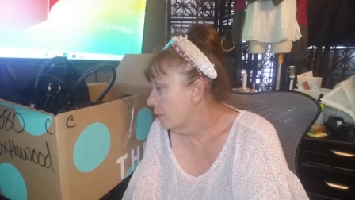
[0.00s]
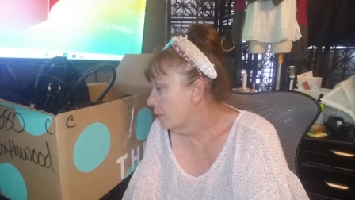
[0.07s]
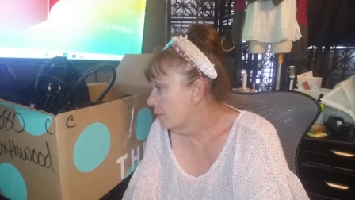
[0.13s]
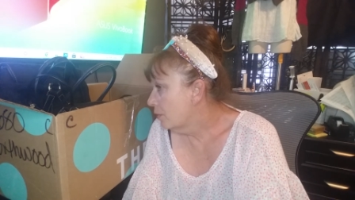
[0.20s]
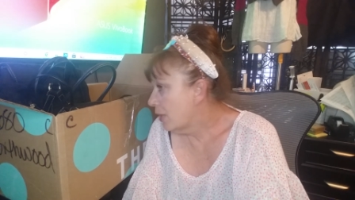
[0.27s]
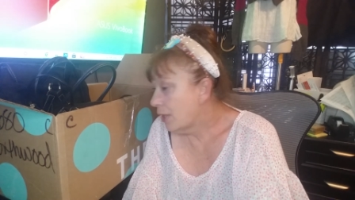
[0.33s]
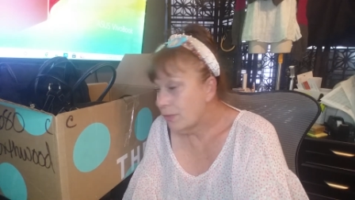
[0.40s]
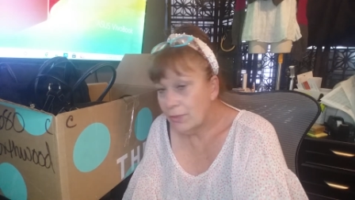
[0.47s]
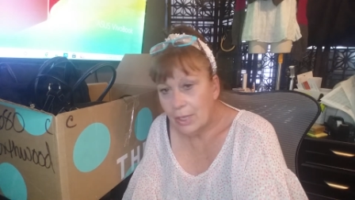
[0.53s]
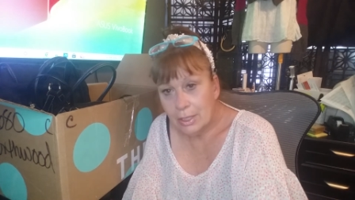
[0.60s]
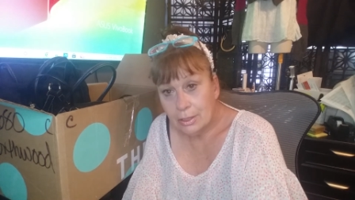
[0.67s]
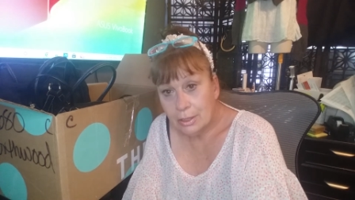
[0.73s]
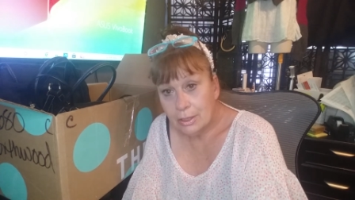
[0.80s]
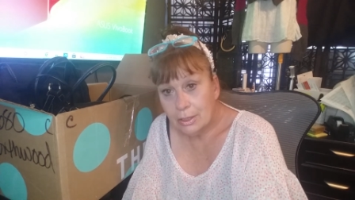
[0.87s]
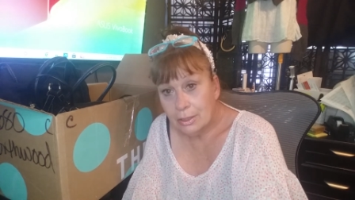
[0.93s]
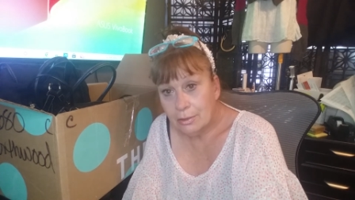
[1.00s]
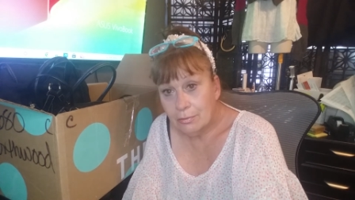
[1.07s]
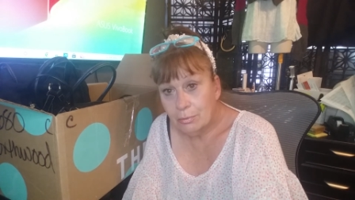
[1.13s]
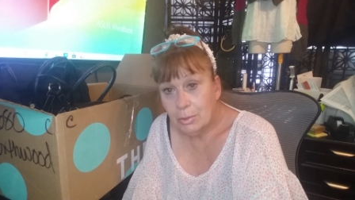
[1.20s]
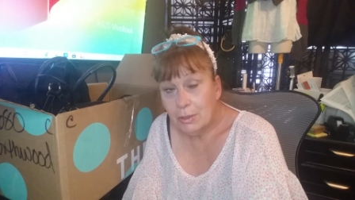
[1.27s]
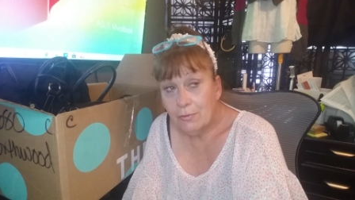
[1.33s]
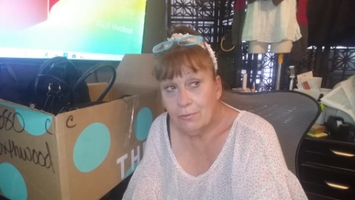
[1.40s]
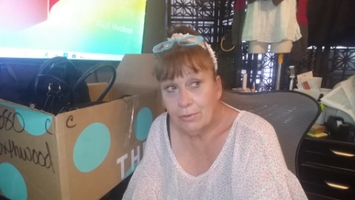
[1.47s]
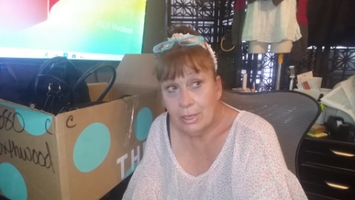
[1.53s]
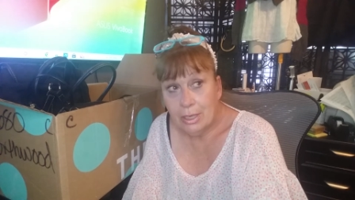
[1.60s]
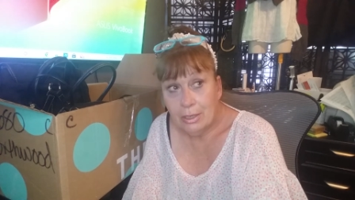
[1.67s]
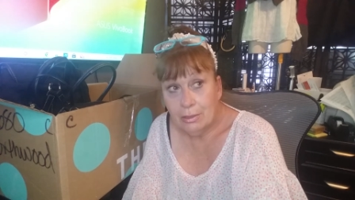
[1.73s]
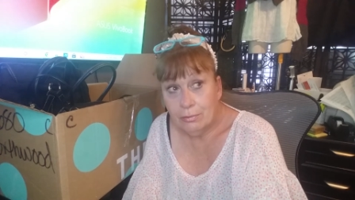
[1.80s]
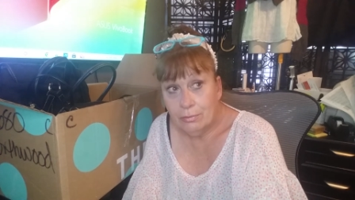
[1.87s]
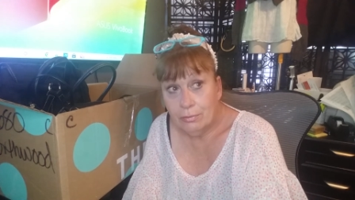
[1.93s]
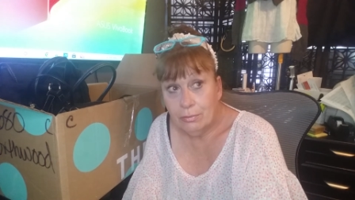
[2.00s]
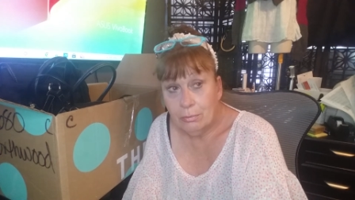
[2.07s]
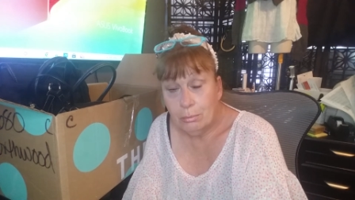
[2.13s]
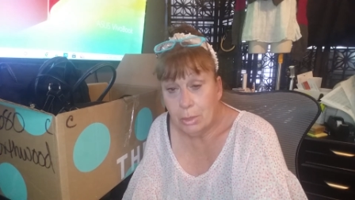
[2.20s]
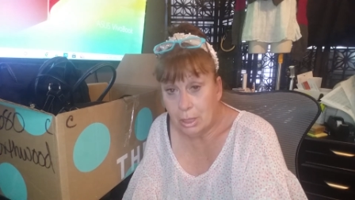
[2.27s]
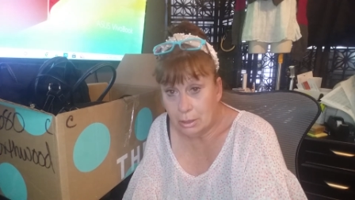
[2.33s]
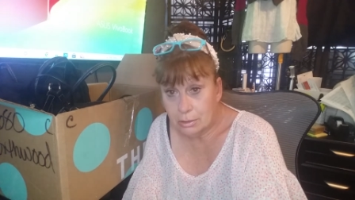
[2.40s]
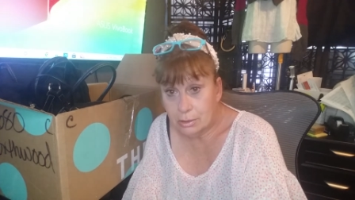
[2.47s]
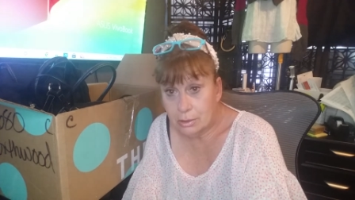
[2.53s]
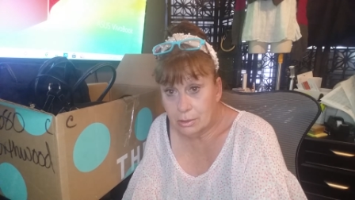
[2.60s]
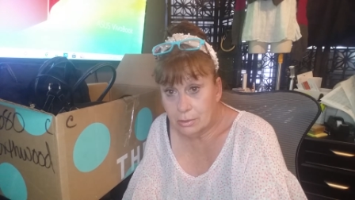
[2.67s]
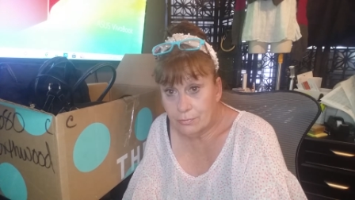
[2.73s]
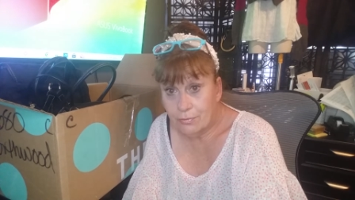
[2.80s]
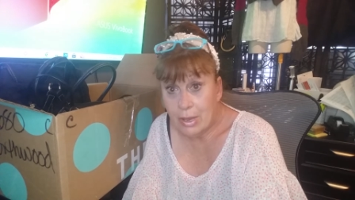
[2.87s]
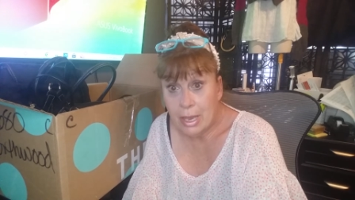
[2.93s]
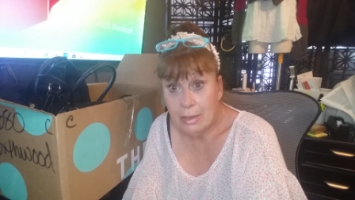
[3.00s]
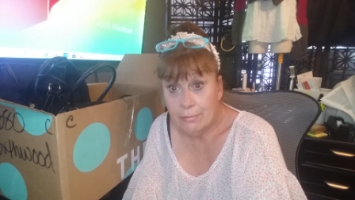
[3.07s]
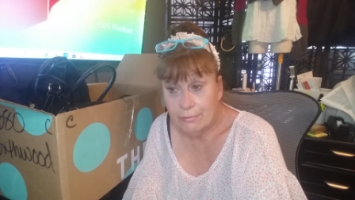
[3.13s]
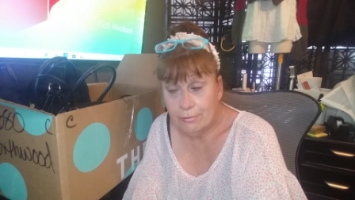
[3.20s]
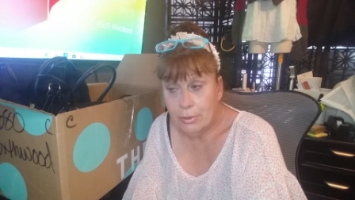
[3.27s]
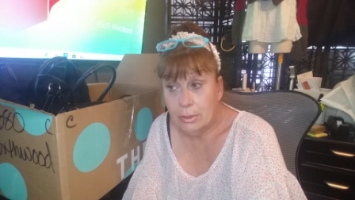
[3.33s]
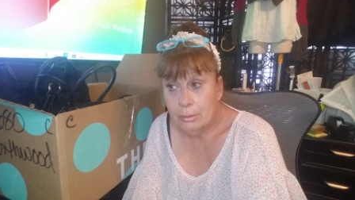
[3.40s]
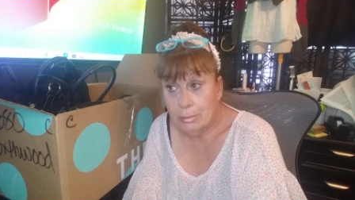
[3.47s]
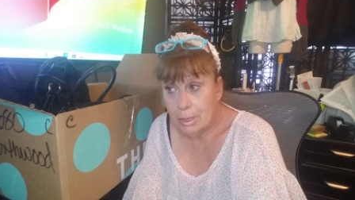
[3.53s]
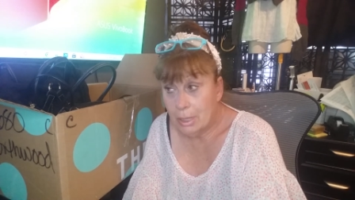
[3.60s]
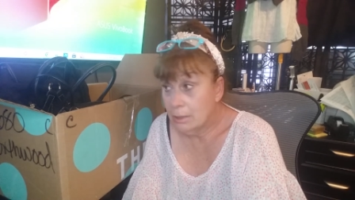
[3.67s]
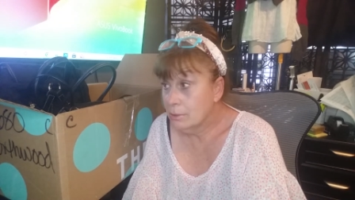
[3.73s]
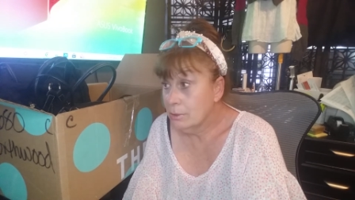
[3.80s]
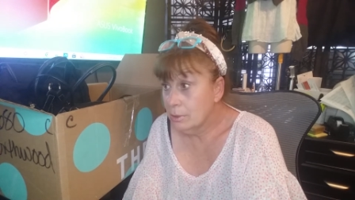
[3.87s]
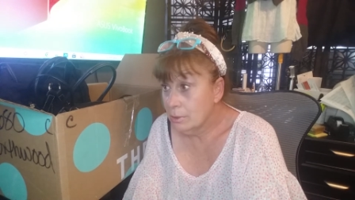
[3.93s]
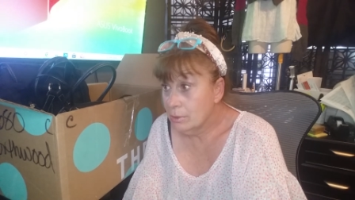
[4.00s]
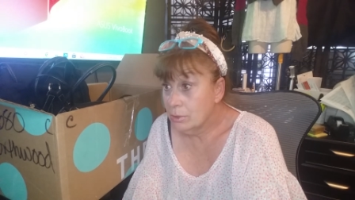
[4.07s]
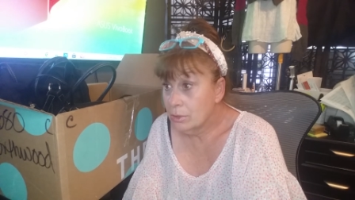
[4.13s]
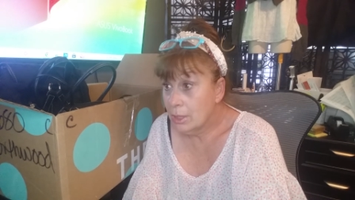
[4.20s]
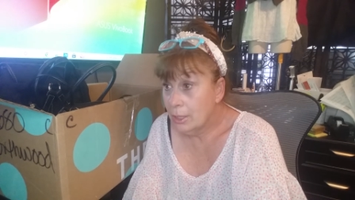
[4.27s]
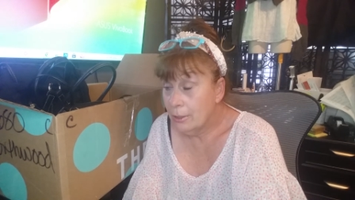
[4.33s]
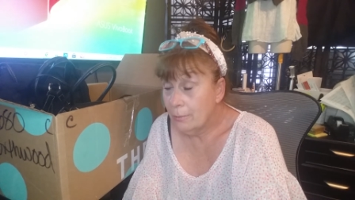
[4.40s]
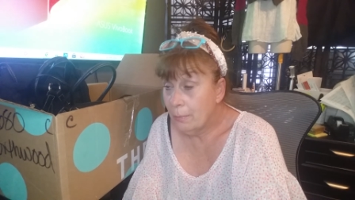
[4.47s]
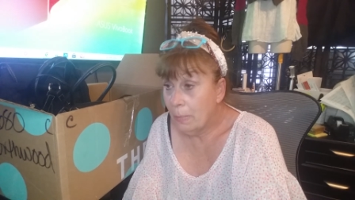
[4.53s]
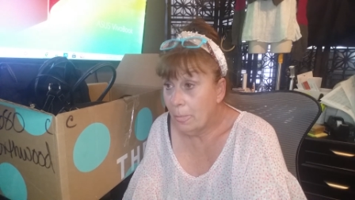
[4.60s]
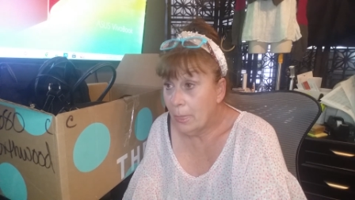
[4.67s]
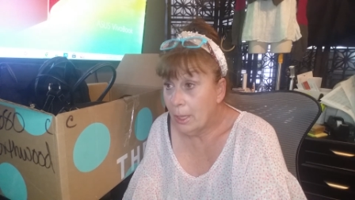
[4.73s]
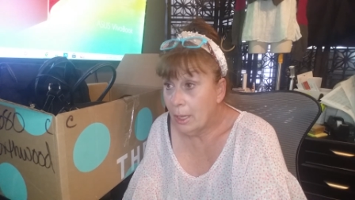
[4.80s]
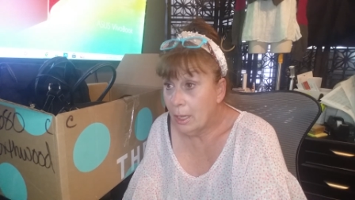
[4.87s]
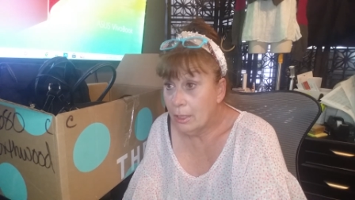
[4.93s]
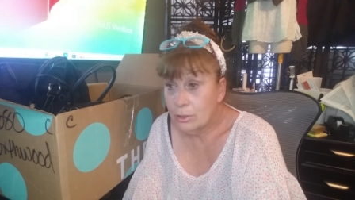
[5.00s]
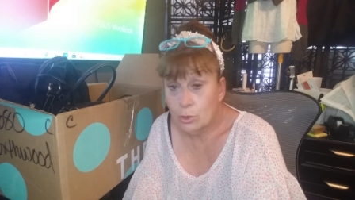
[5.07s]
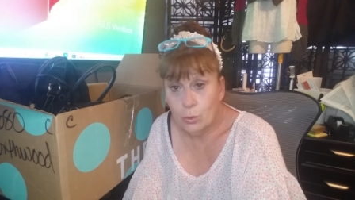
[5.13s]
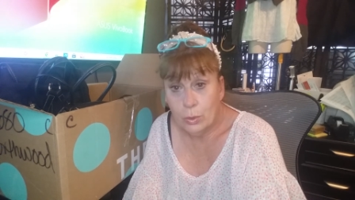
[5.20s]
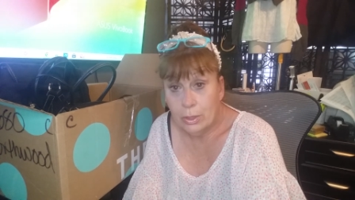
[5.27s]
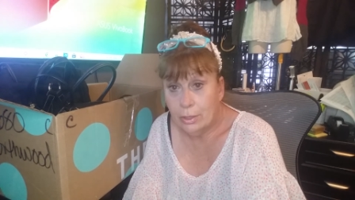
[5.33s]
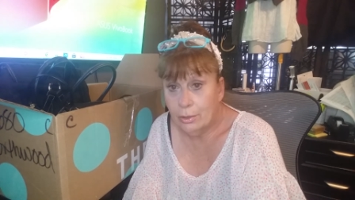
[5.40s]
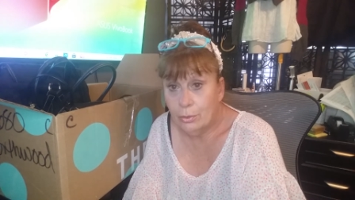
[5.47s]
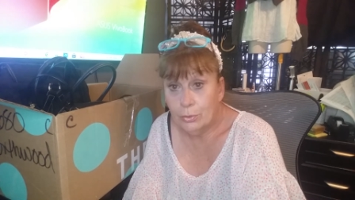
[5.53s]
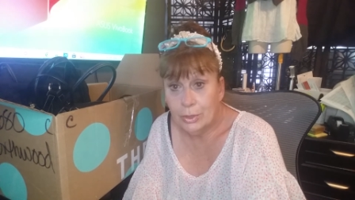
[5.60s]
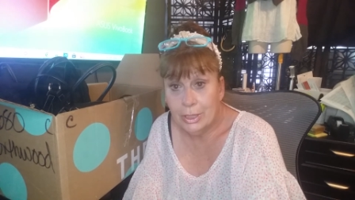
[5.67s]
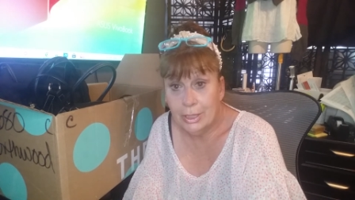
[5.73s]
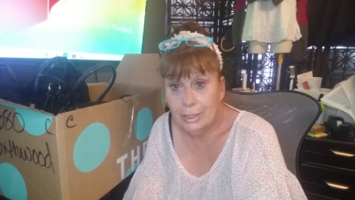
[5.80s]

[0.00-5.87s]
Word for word: if that thing didn't give me five boxes, five fun boxes that I swear I only